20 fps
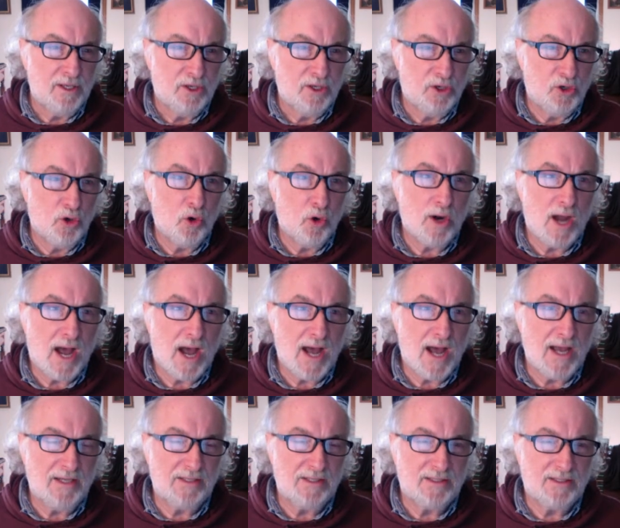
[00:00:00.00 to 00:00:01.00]
Your
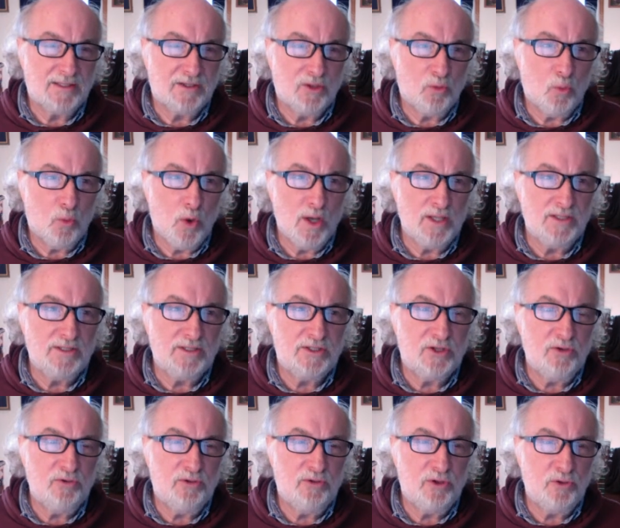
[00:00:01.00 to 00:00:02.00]
eyes, the
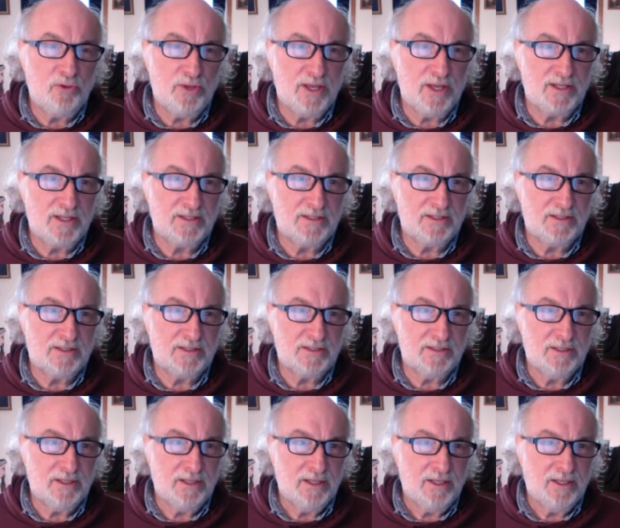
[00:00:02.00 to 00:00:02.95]
ones who do this,